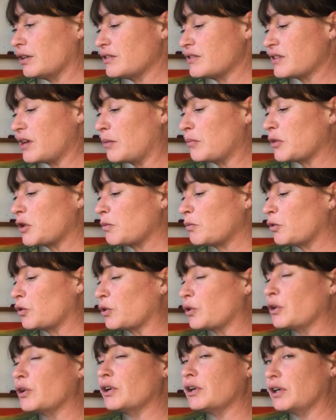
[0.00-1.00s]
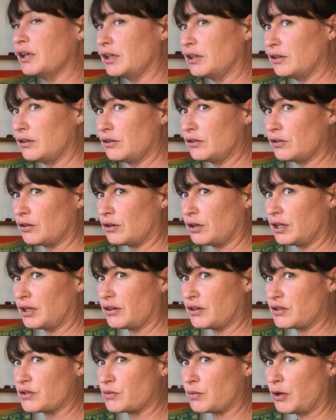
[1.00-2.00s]
some people could during
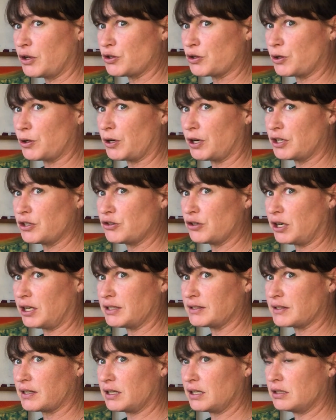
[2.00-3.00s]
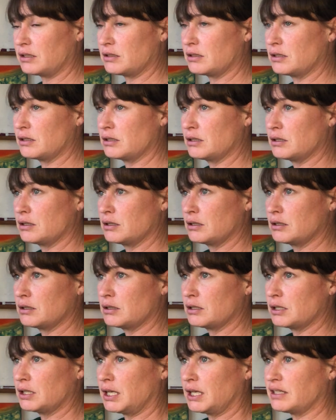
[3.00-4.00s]
this retrograde transit
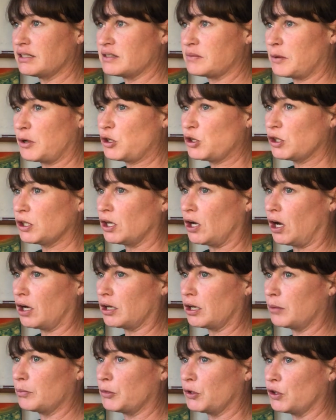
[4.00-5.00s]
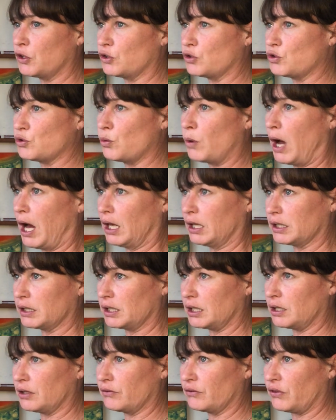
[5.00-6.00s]
get especially caught up in the
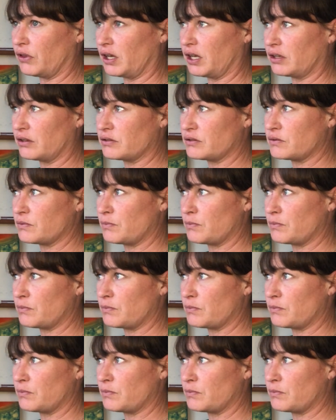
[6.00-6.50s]
duality of things.